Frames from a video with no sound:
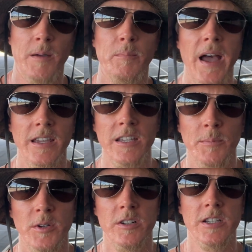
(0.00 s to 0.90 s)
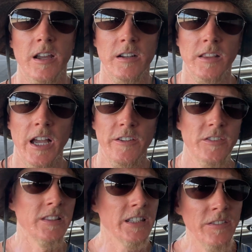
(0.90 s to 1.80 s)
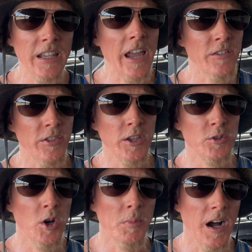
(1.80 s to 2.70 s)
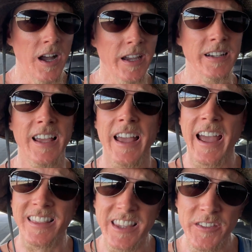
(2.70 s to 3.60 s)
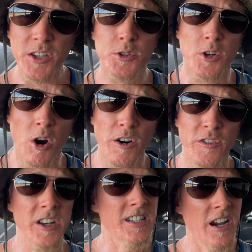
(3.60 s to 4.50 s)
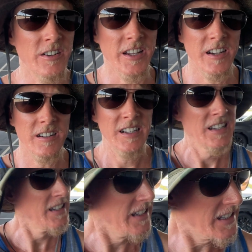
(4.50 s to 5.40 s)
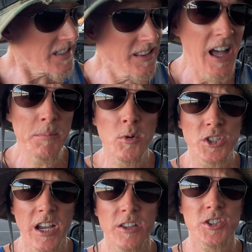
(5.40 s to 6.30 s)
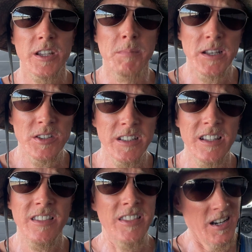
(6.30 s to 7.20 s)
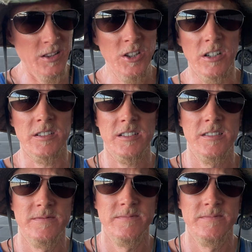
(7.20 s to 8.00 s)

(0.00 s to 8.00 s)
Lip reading: Packing up your entire life, leaving everything you know behind, and living in your car for an entire year is a lot more challenging mentally than it looks.